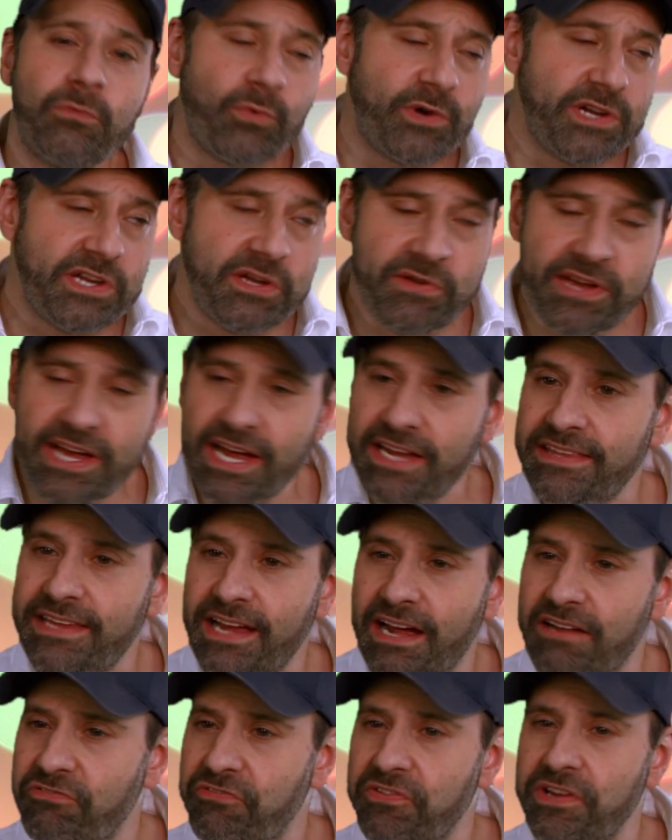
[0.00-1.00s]
when you get
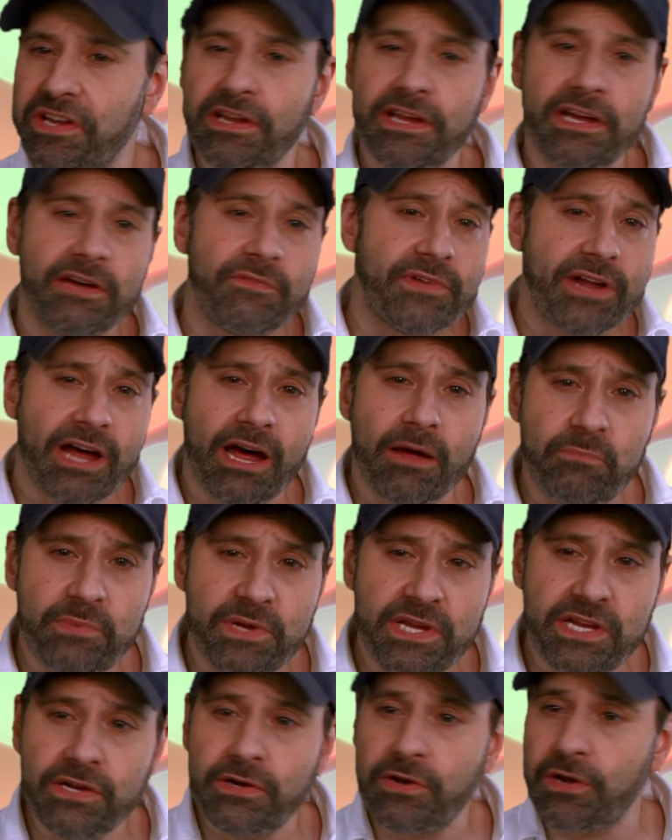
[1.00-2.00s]
that feeling of not
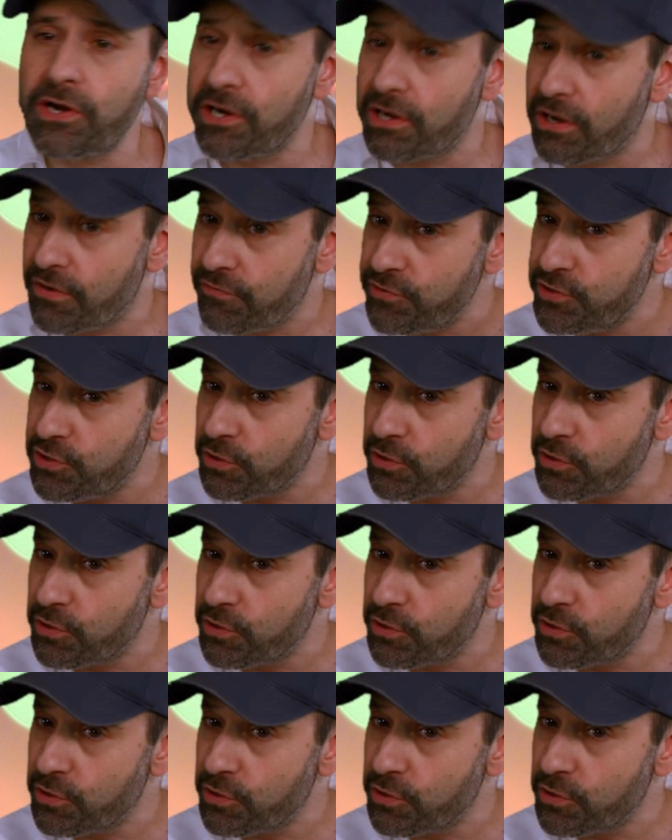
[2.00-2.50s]
being good enough,